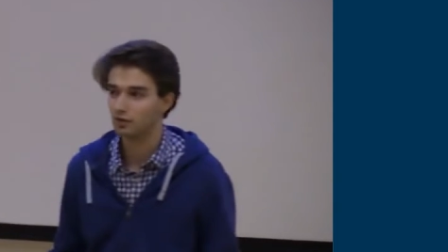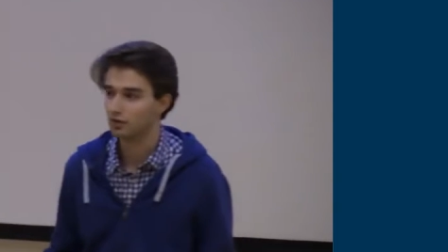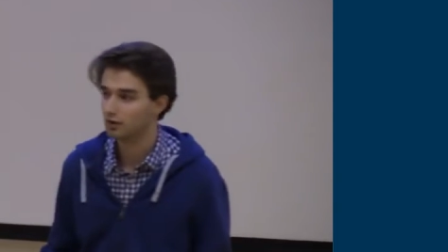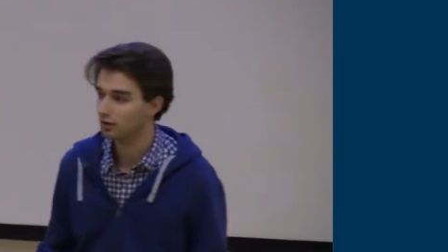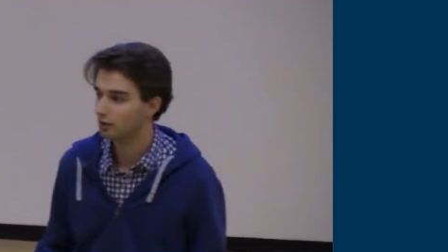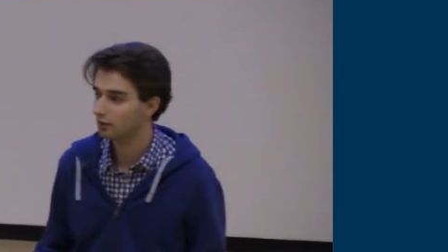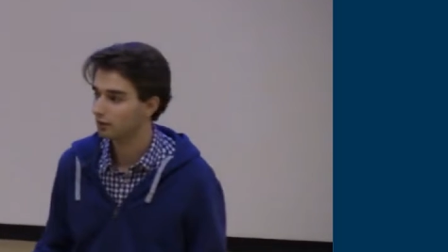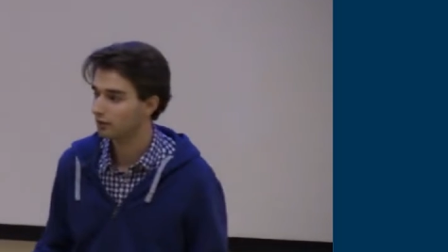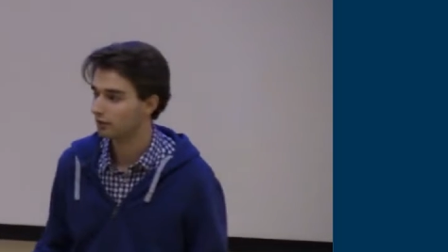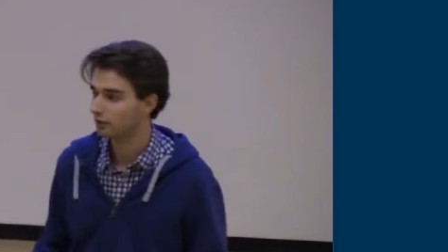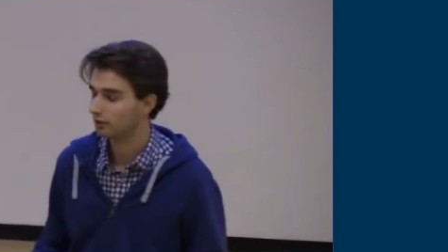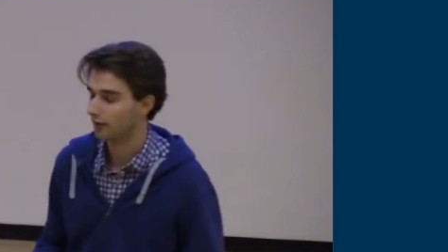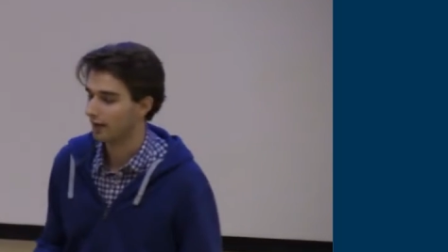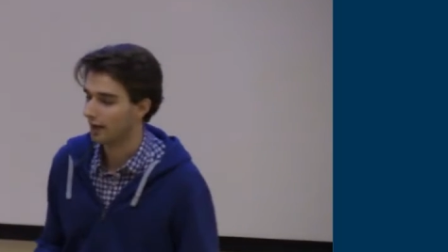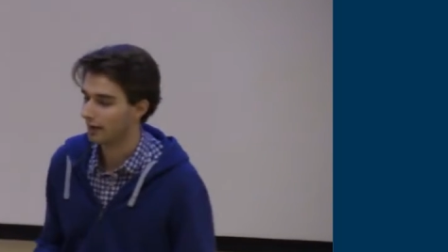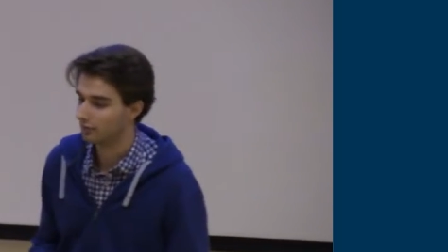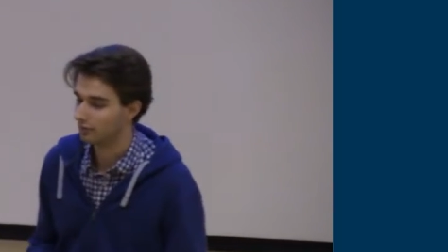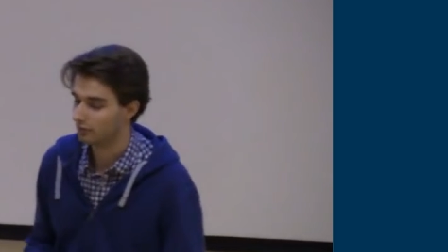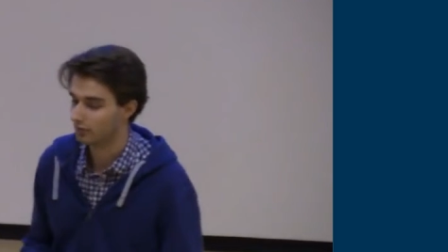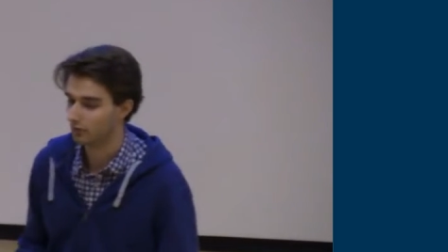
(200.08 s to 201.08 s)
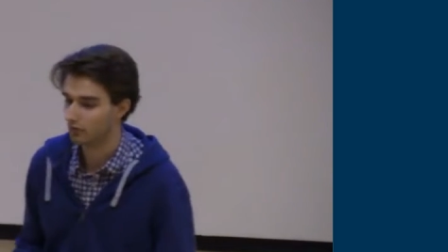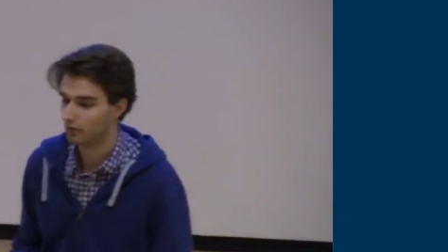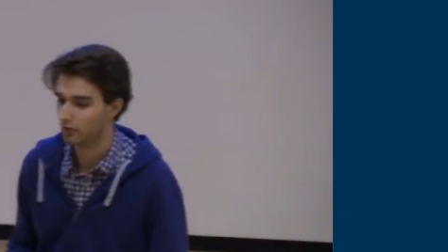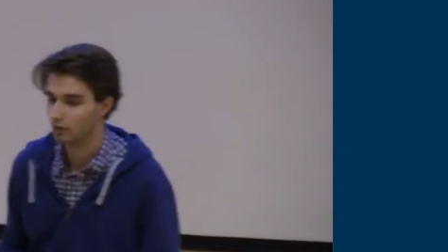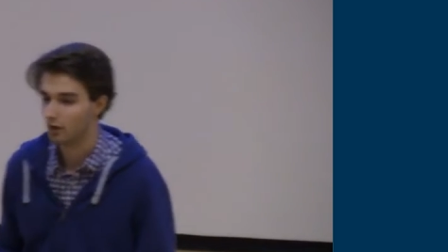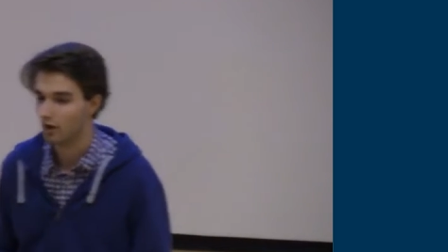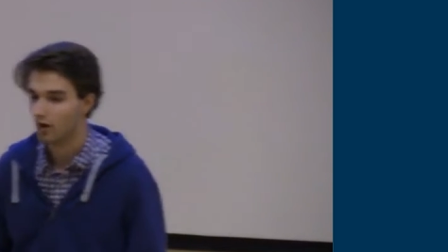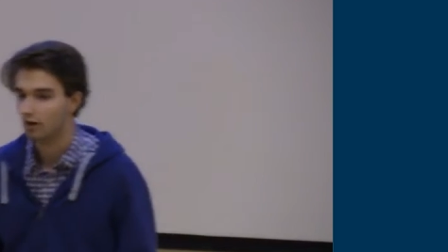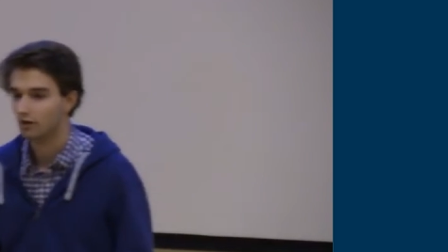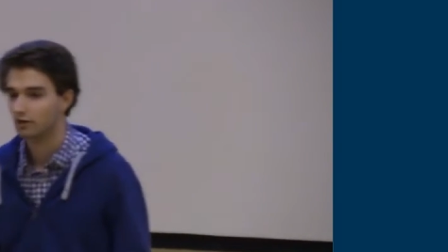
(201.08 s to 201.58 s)
the user to have
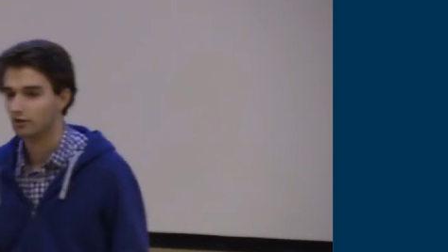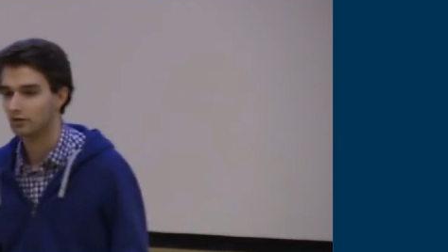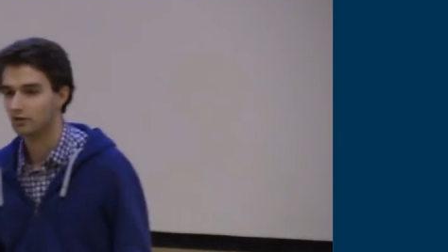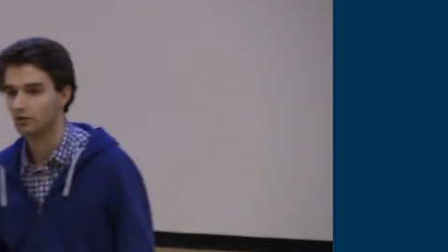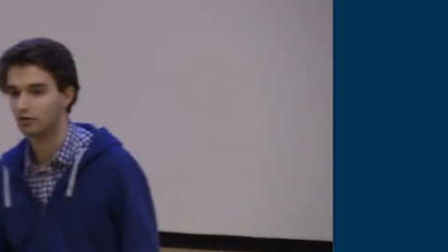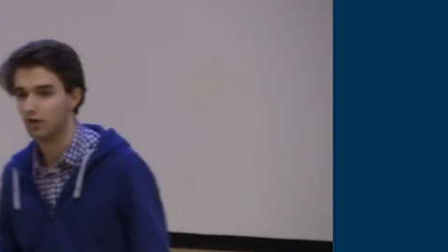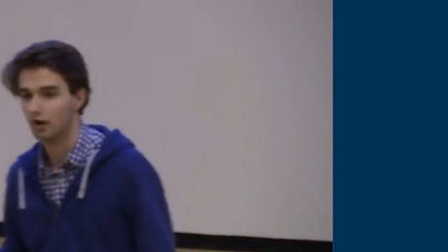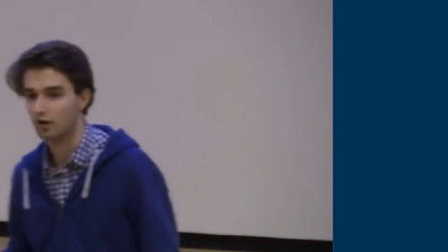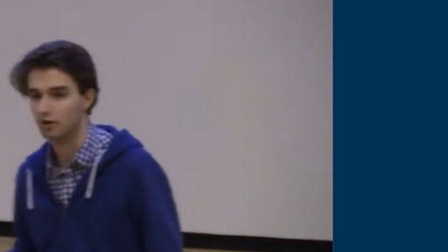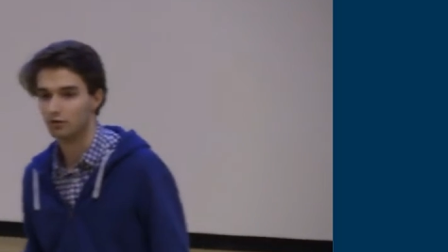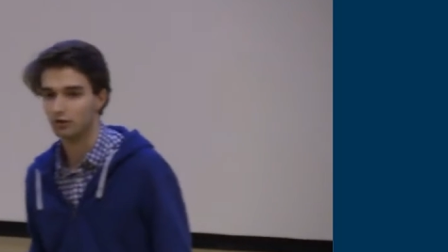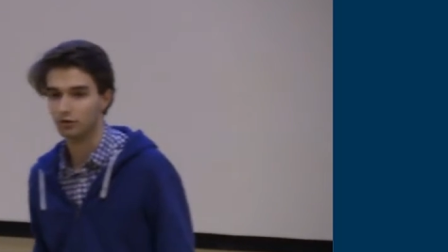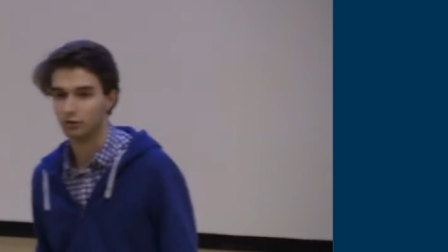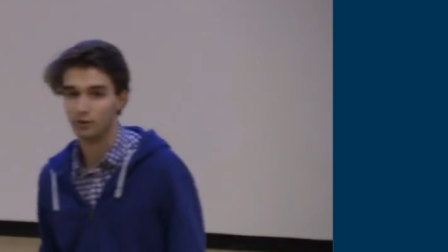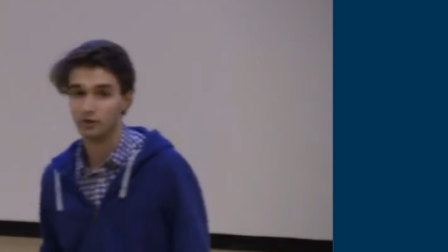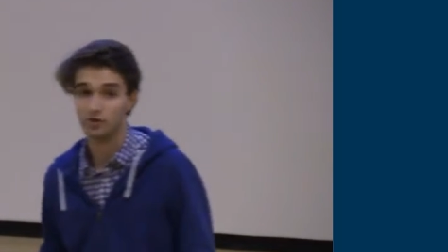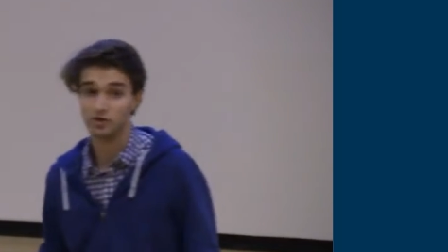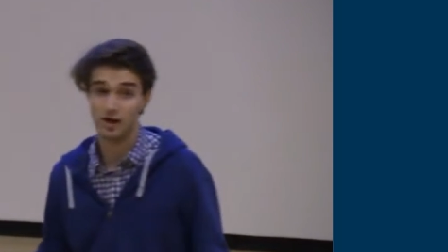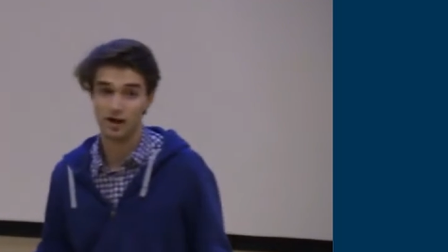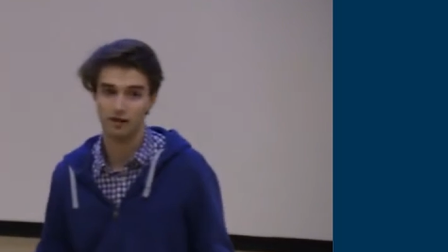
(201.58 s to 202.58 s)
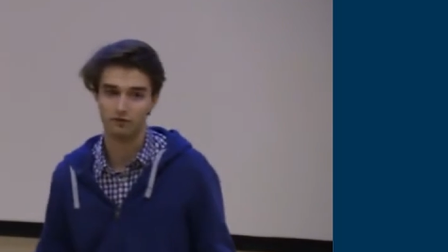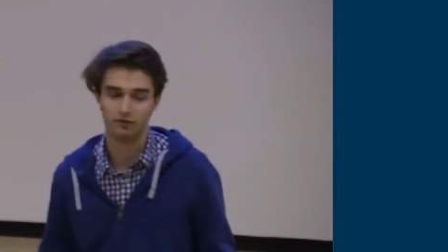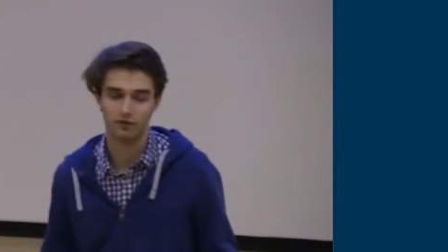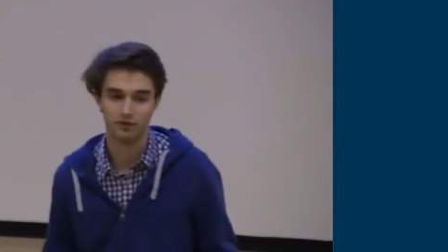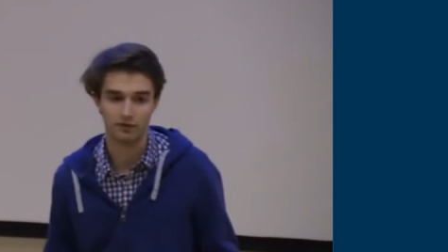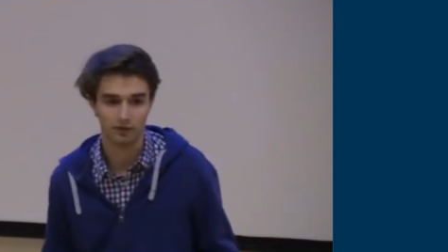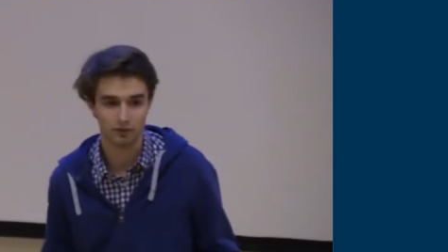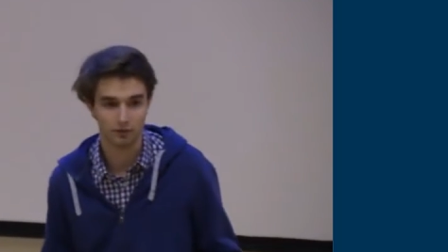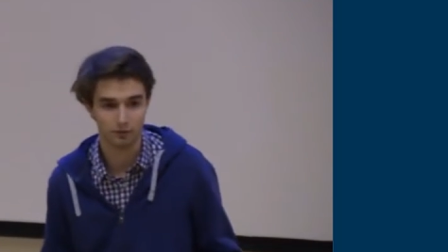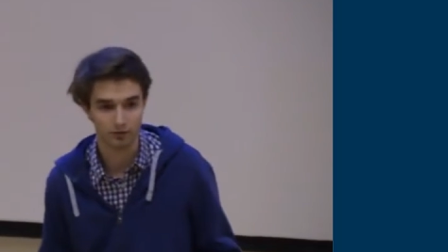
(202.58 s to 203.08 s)
to turn on the switch every
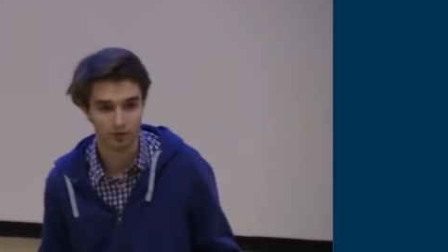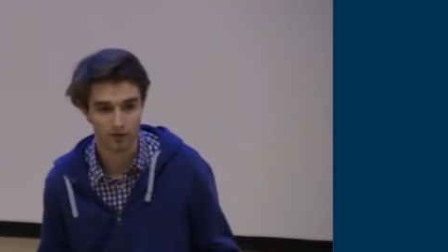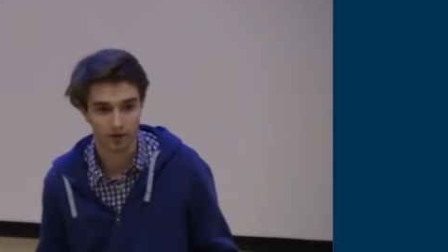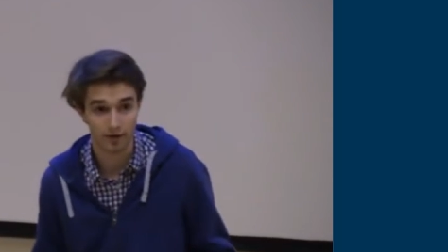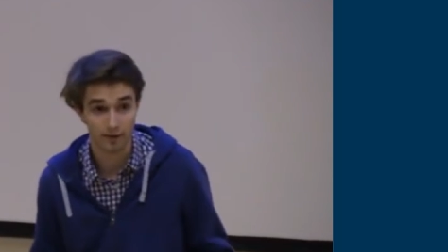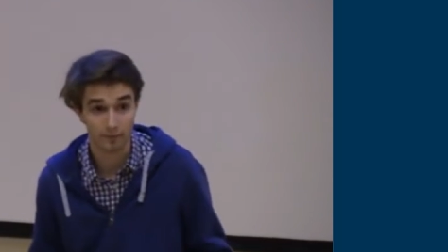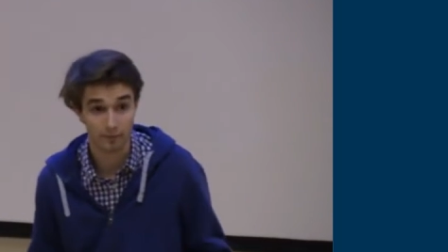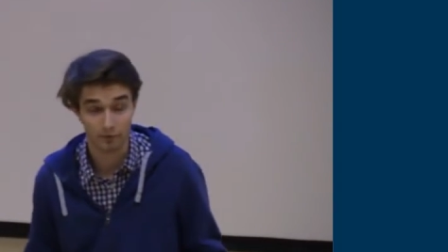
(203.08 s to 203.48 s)
single time?